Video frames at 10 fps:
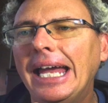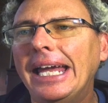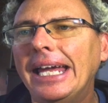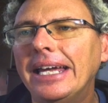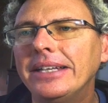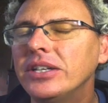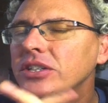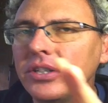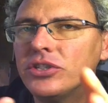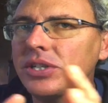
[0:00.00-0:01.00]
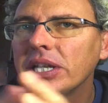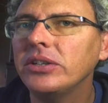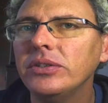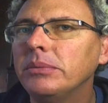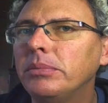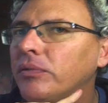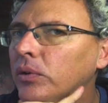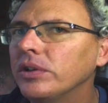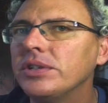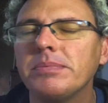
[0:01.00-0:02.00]
and just like you did
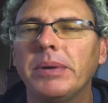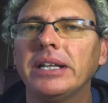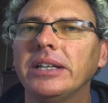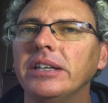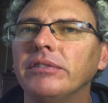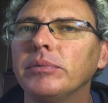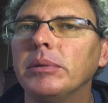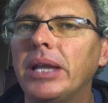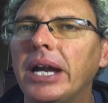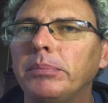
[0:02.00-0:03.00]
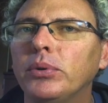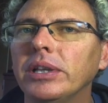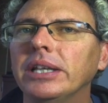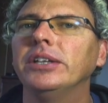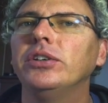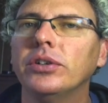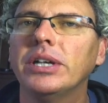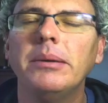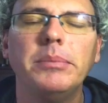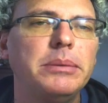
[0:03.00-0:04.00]
before, just by clicking from the Blackboard link, you'll
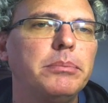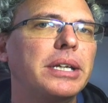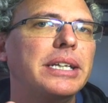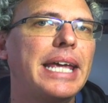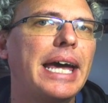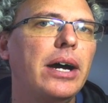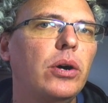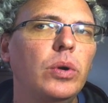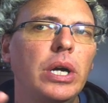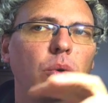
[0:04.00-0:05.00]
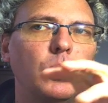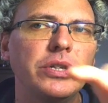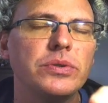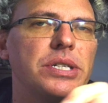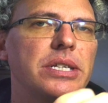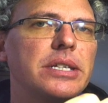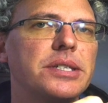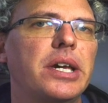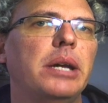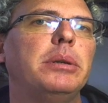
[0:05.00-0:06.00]
come in, but now when you see the
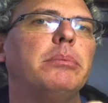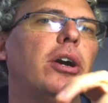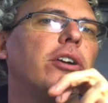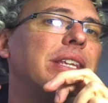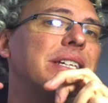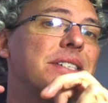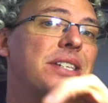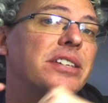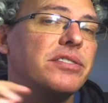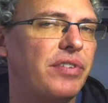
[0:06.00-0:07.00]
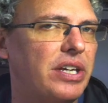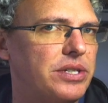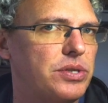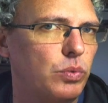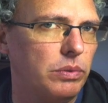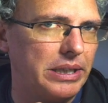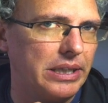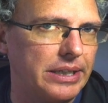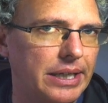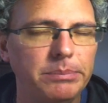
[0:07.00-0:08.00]
assignment bar, the assess phase will be
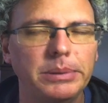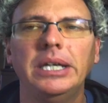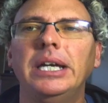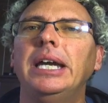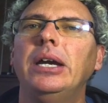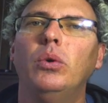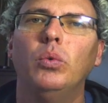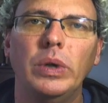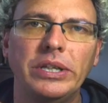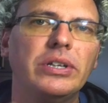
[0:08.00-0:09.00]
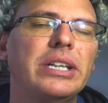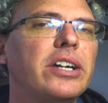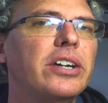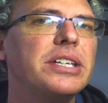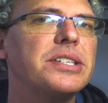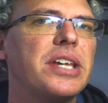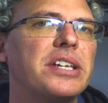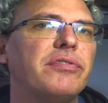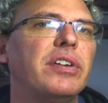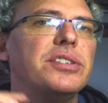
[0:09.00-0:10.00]
lit up. When you click on the
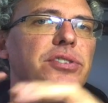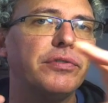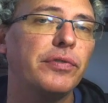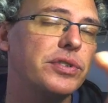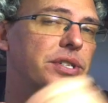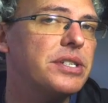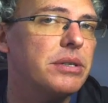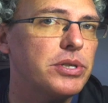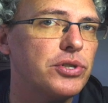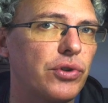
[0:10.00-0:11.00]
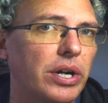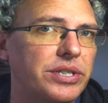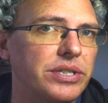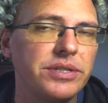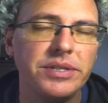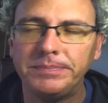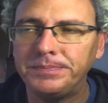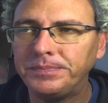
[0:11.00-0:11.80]
assess phase, you'll first see some instructions.